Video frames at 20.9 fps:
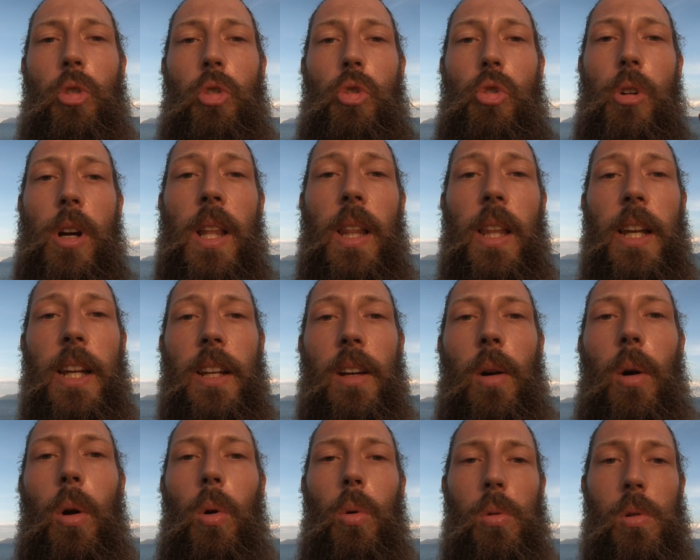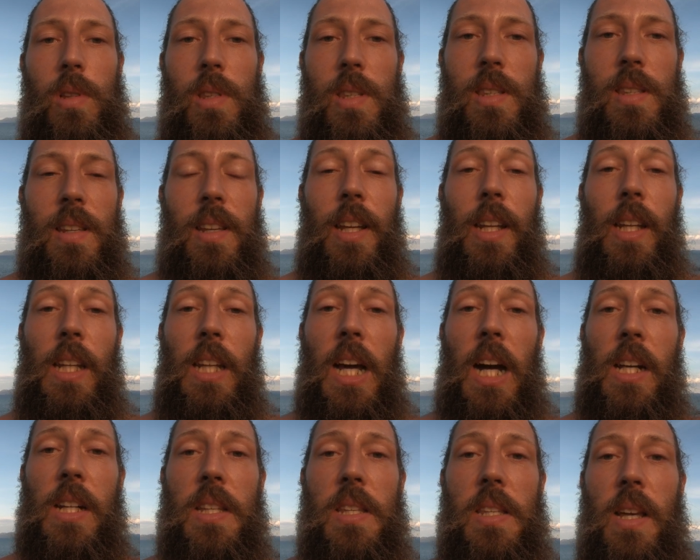drilling holes in the
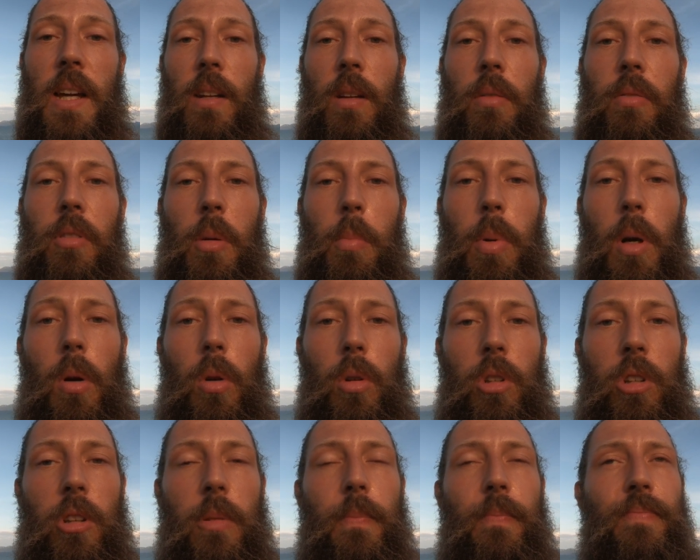other side of the boat